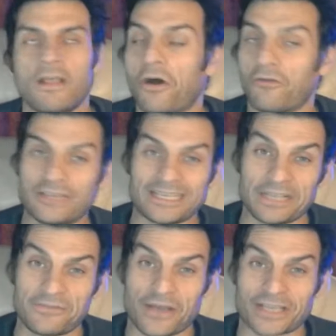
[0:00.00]
Obviously,
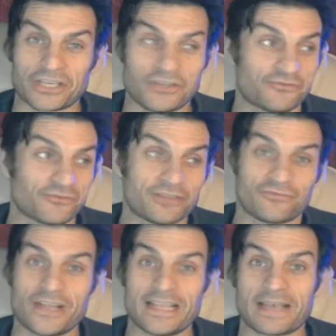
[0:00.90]
if you ask an
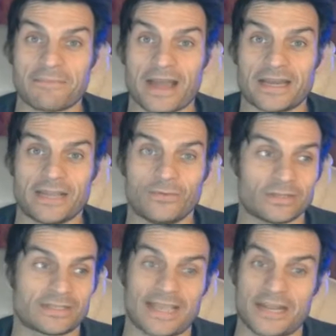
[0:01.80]
Israeli commander, he will
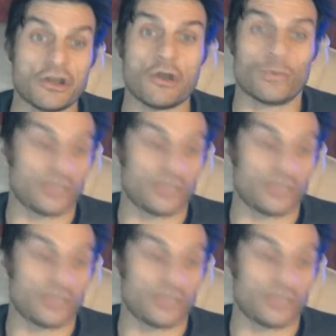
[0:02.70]
say, no, we